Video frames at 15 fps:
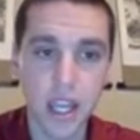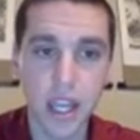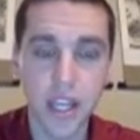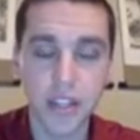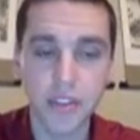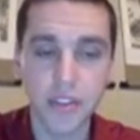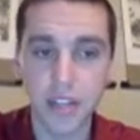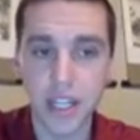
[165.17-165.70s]

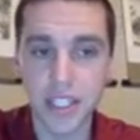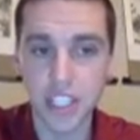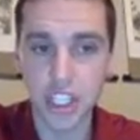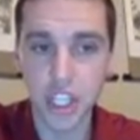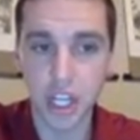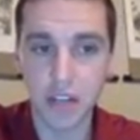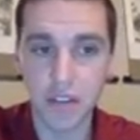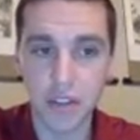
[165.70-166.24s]
And you realize that
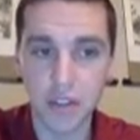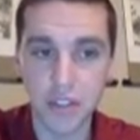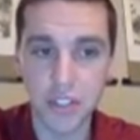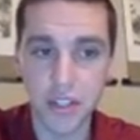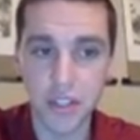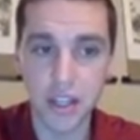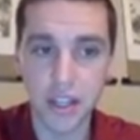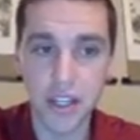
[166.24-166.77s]
none of those
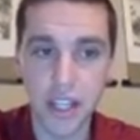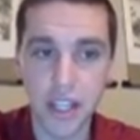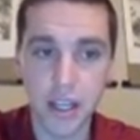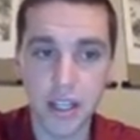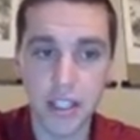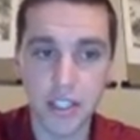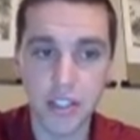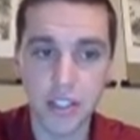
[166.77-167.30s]
are there
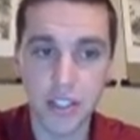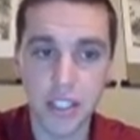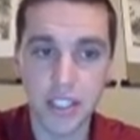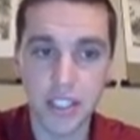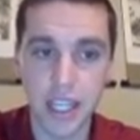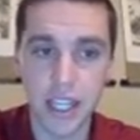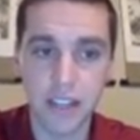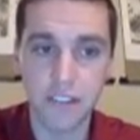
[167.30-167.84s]
yet until you get
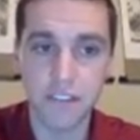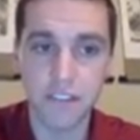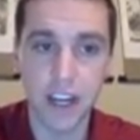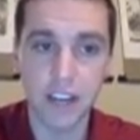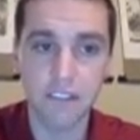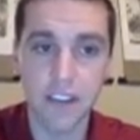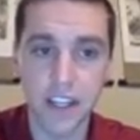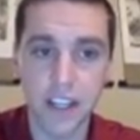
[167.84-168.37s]
to 8,
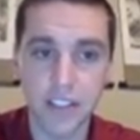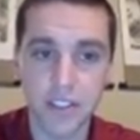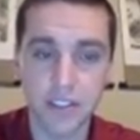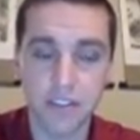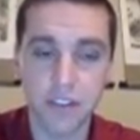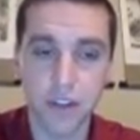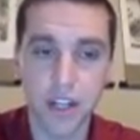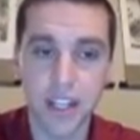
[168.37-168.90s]
5. Factors
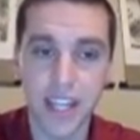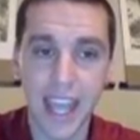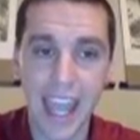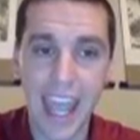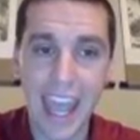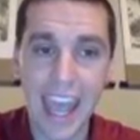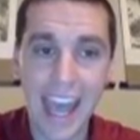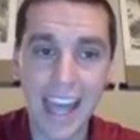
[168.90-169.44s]
of 40 that
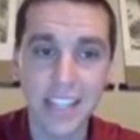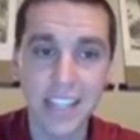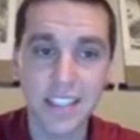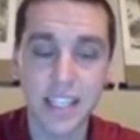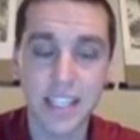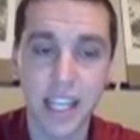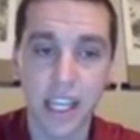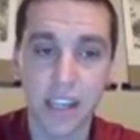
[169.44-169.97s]
add
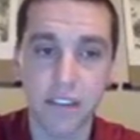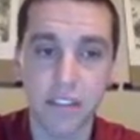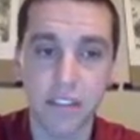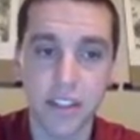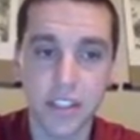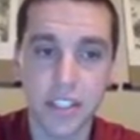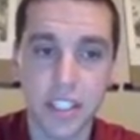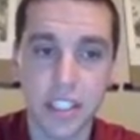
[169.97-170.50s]
to negative
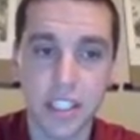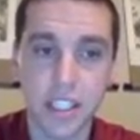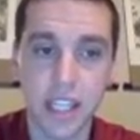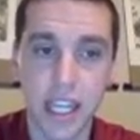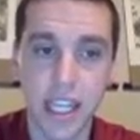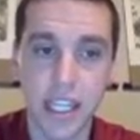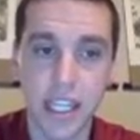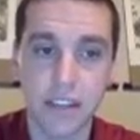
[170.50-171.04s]
13,
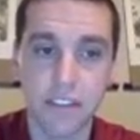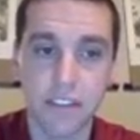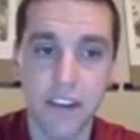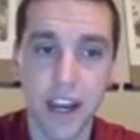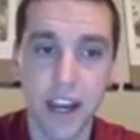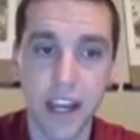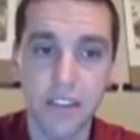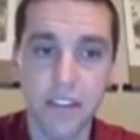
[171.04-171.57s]
8 and
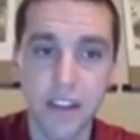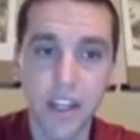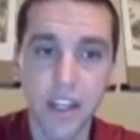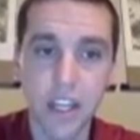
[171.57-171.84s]
5.